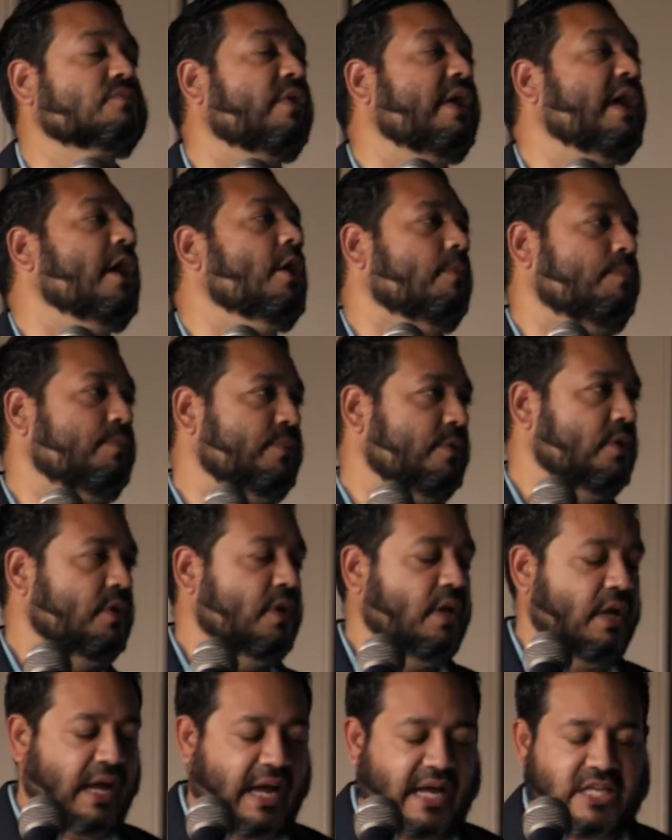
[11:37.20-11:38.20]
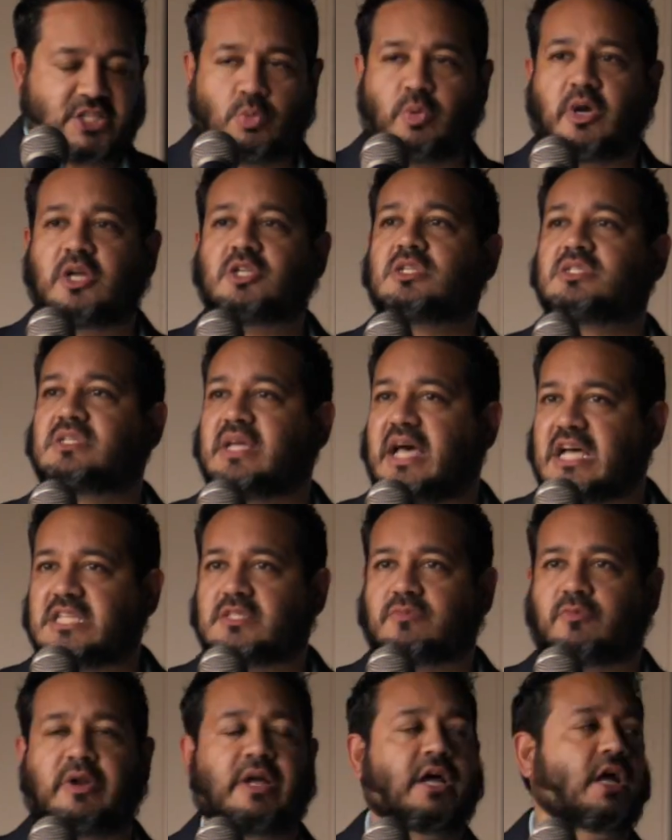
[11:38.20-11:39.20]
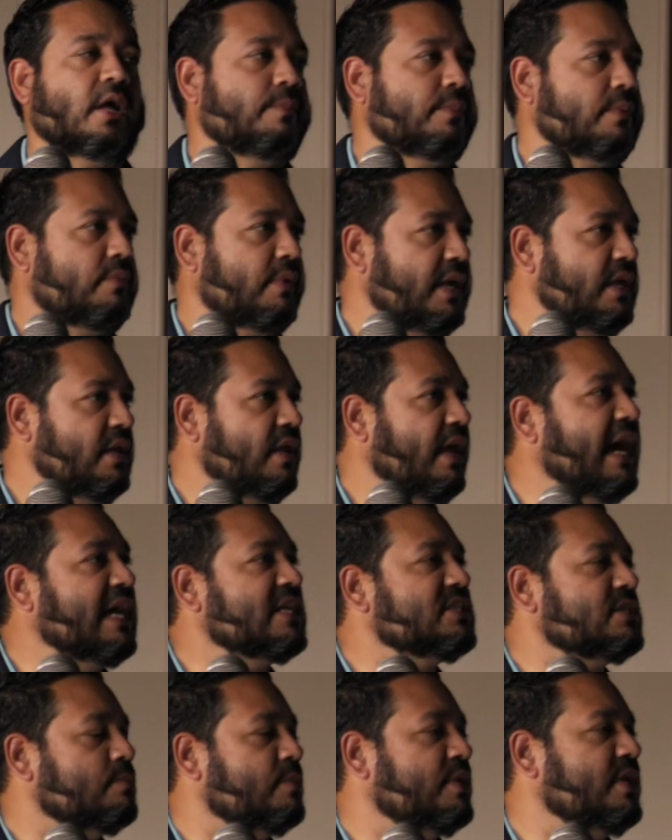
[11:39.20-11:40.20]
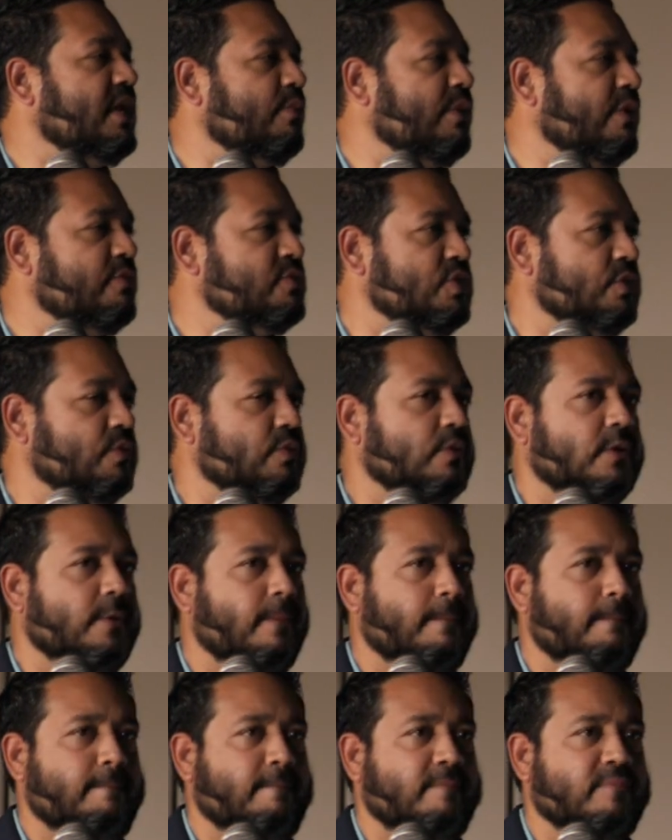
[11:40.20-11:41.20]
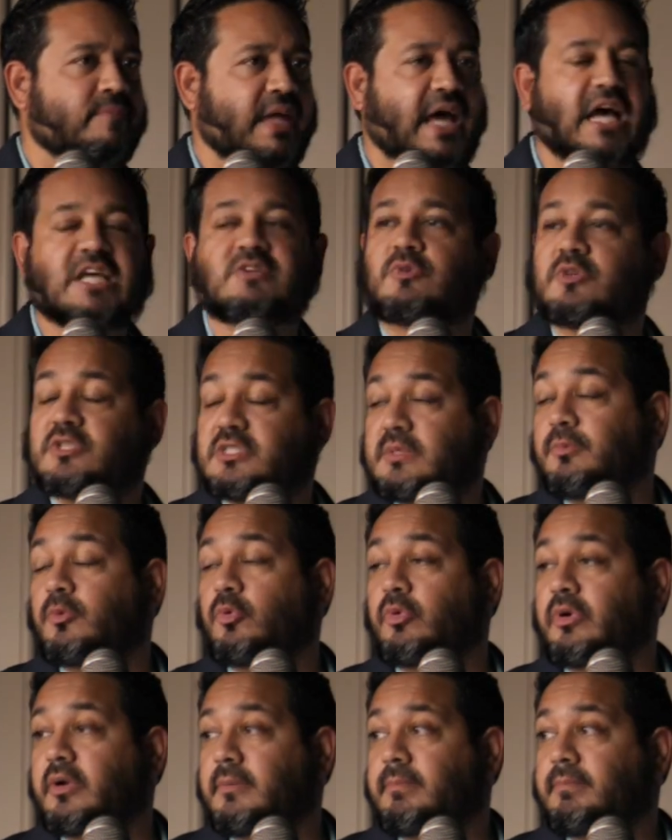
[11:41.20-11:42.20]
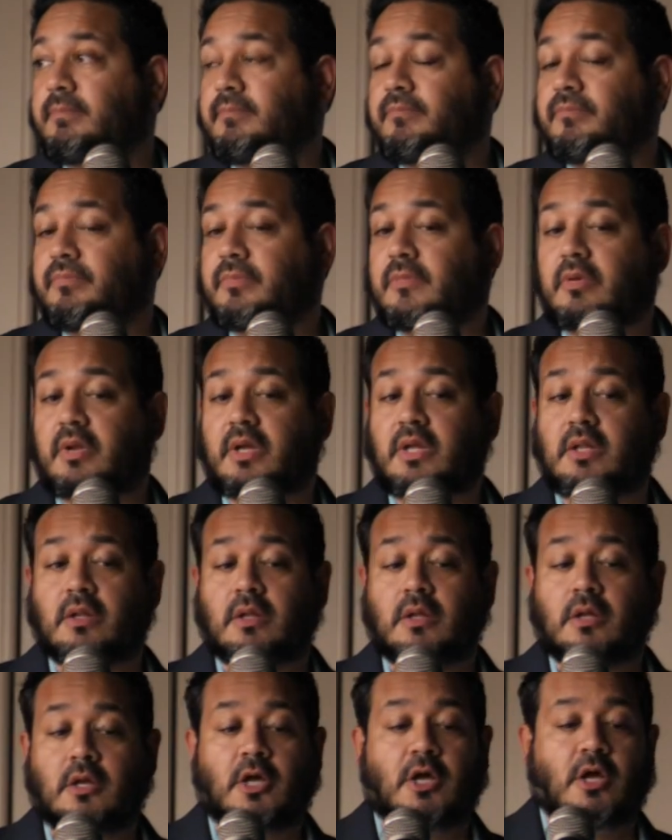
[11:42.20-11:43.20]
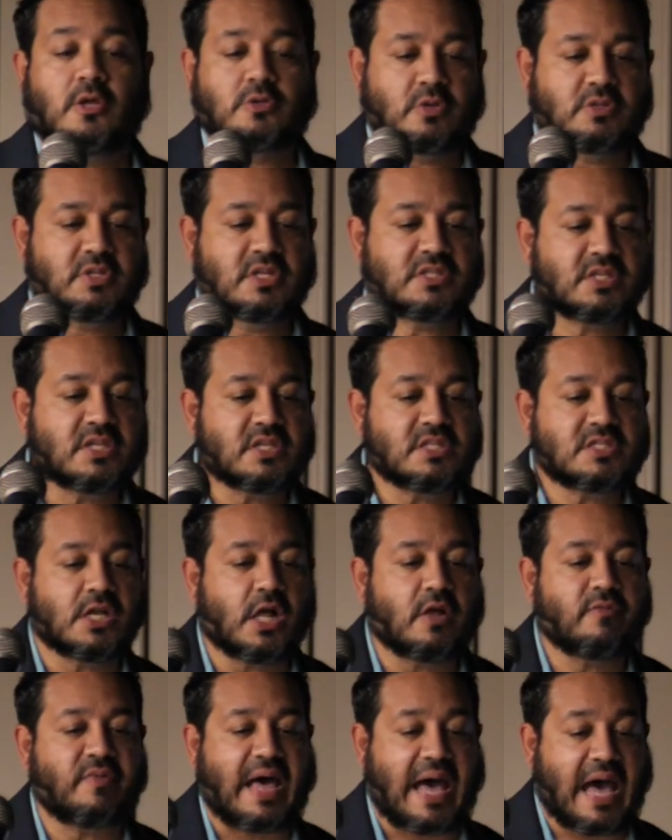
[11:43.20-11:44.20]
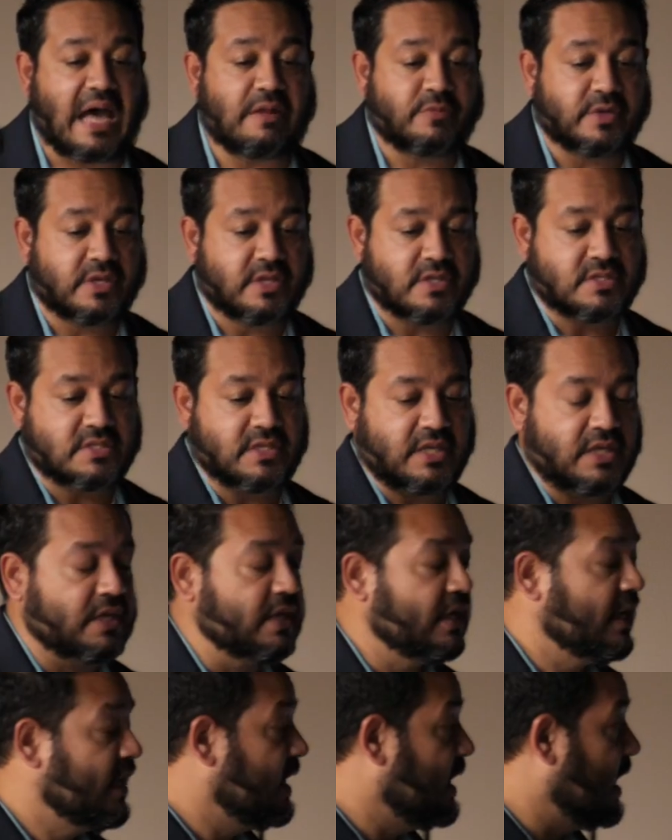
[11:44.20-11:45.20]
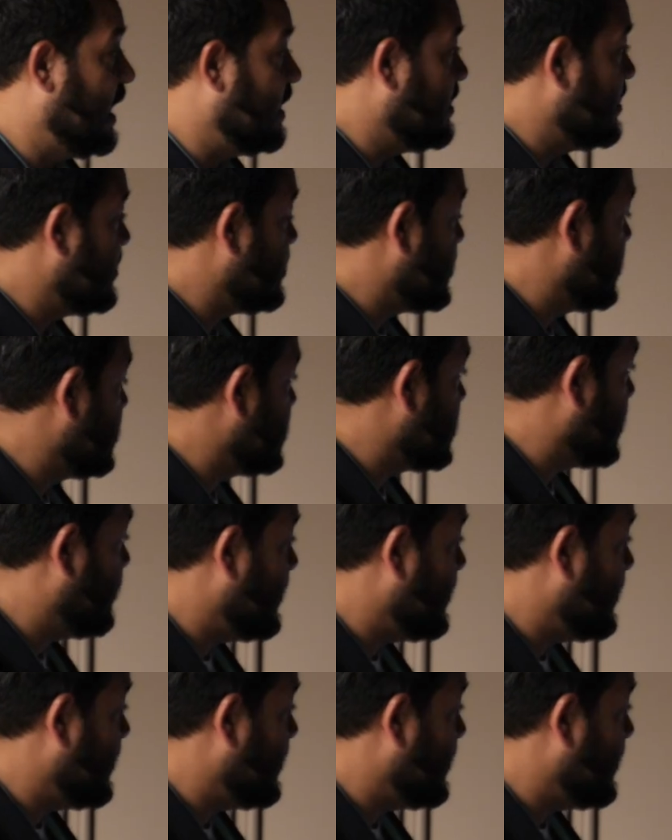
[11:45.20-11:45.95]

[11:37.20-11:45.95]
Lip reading: for help. Ask questions, ask for help, right? Ask somebody around you. Ask for support, right? So this is self-advocacy, and this is the